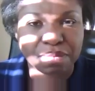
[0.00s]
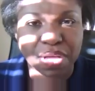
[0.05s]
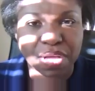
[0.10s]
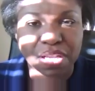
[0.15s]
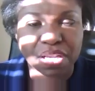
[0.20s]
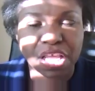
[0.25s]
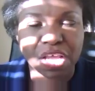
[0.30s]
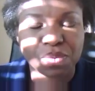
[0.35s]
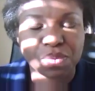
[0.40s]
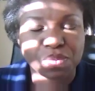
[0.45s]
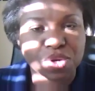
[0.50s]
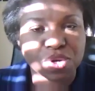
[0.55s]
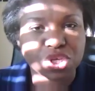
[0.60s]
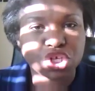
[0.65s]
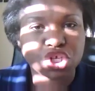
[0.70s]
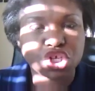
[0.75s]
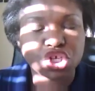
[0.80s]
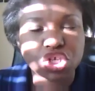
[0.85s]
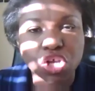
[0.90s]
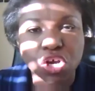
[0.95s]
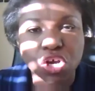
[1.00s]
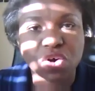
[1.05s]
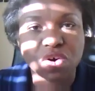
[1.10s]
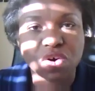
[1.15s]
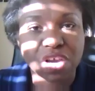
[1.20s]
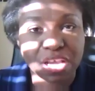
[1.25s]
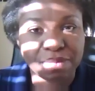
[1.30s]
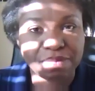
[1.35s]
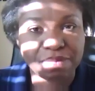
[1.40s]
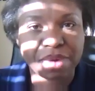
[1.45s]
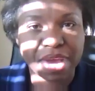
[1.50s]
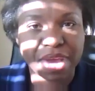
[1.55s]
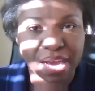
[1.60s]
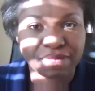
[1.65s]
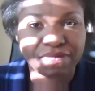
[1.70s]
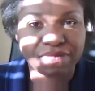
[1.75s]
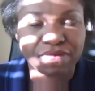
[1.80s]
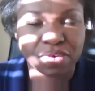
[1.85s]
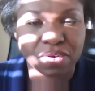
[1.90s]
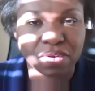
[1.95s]
but it was so
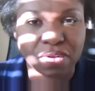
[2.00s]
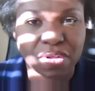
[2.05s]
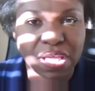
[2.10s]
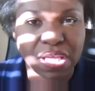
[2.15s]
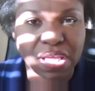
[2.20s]
impactful